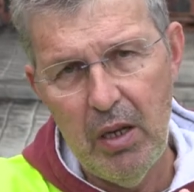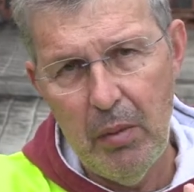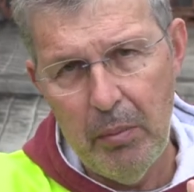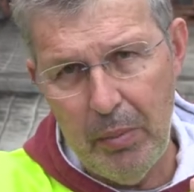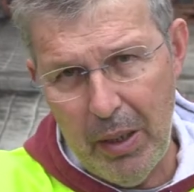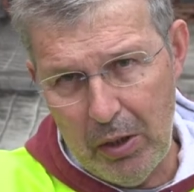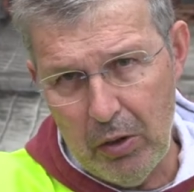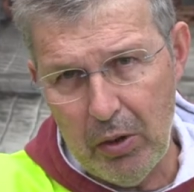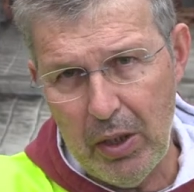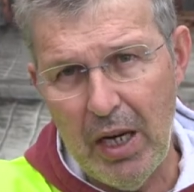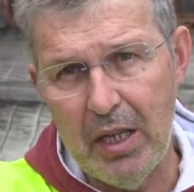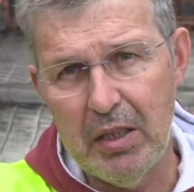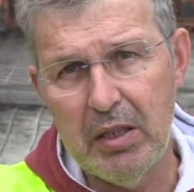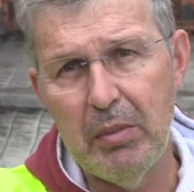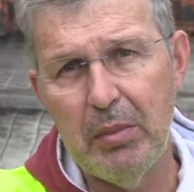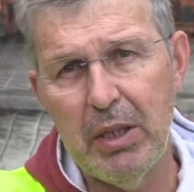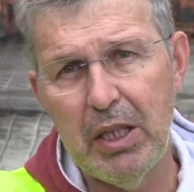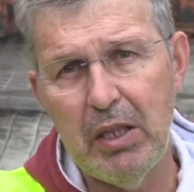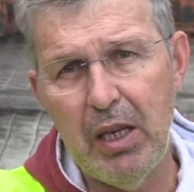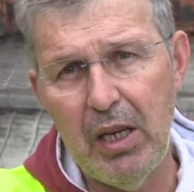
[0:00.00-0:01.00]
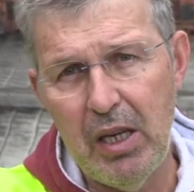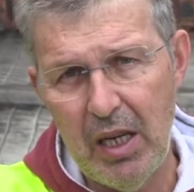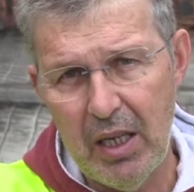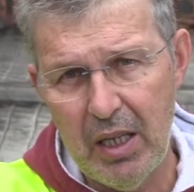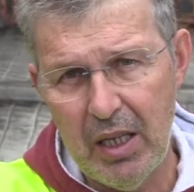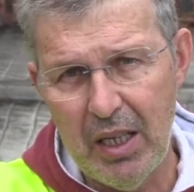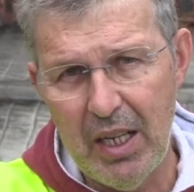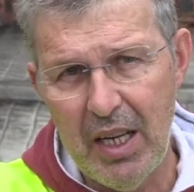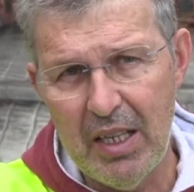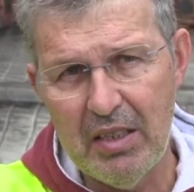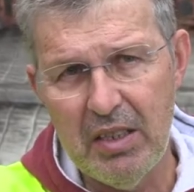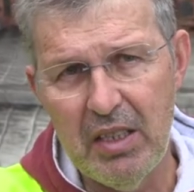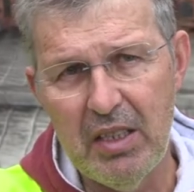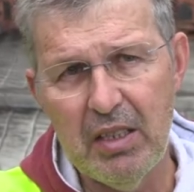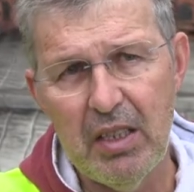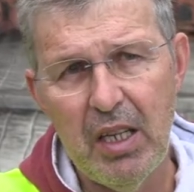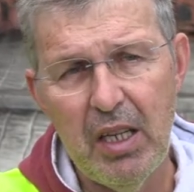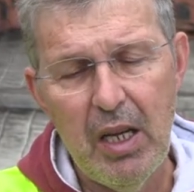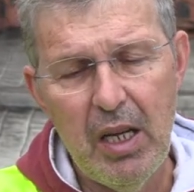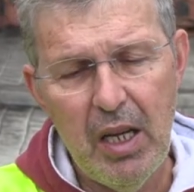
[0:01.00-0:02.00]
pyroclastic material and
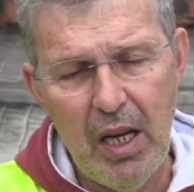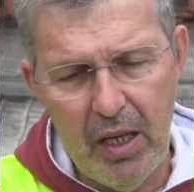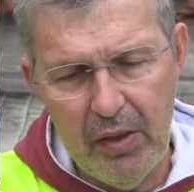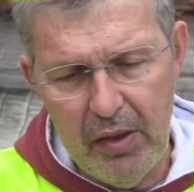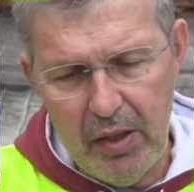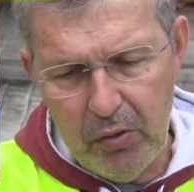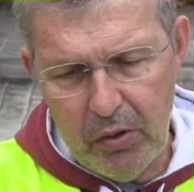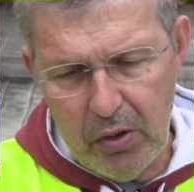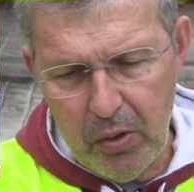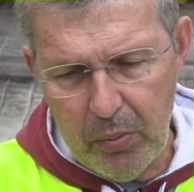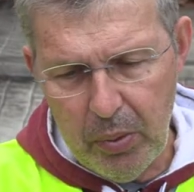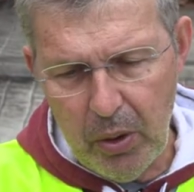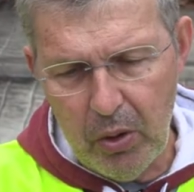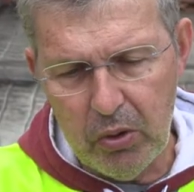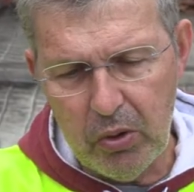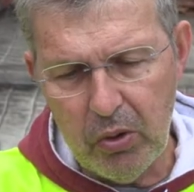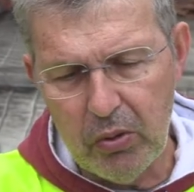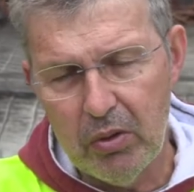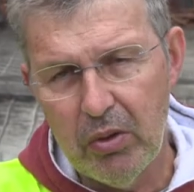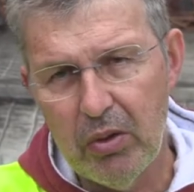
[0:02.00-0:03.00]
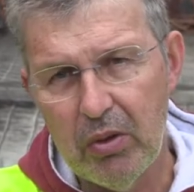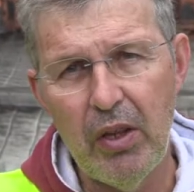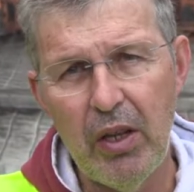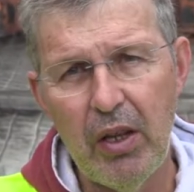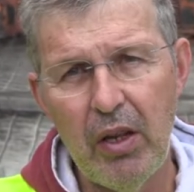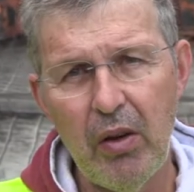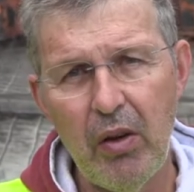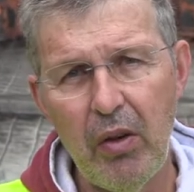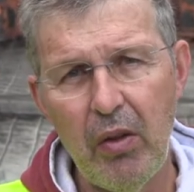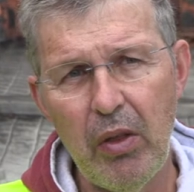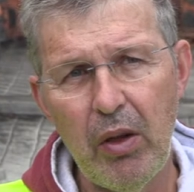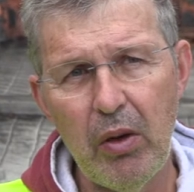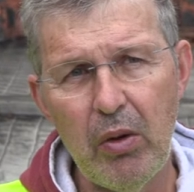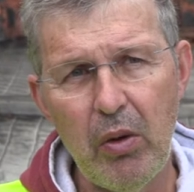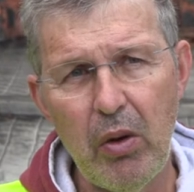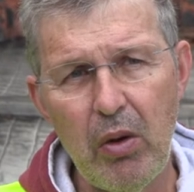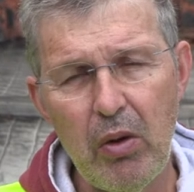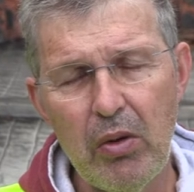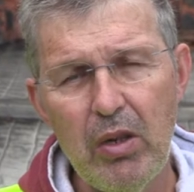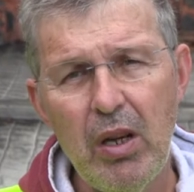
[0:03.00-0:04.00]
gases, and at the bottom of the, of the
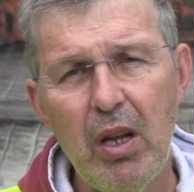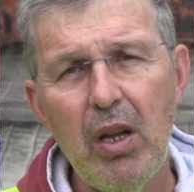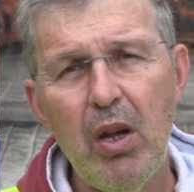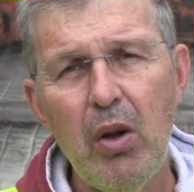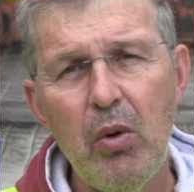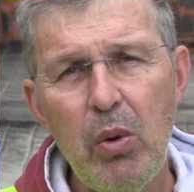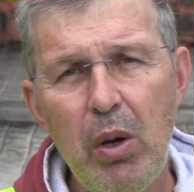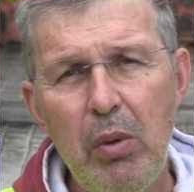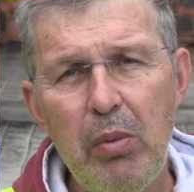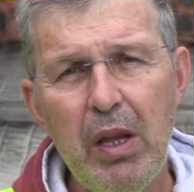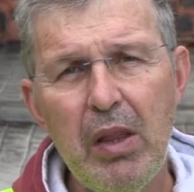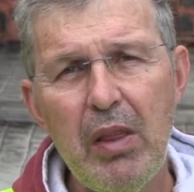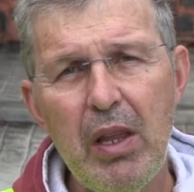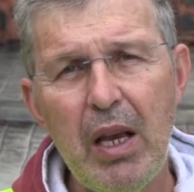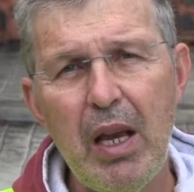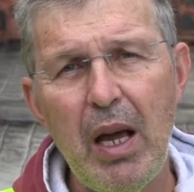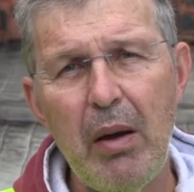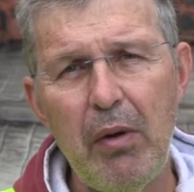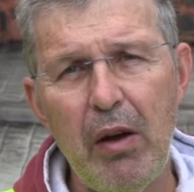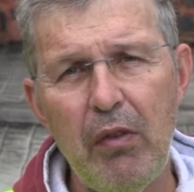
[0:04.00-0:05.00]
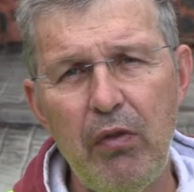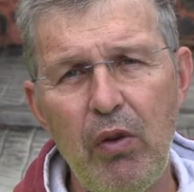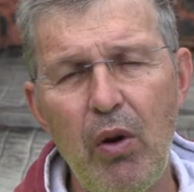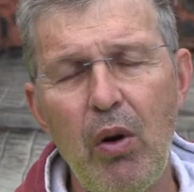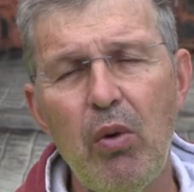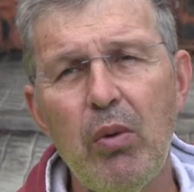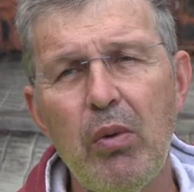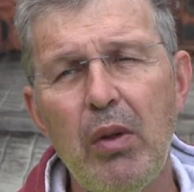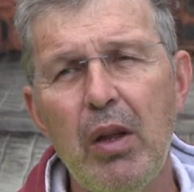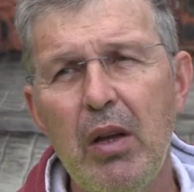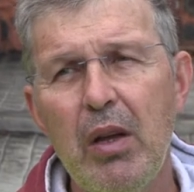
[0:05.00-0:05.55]
cone will be the lava flow.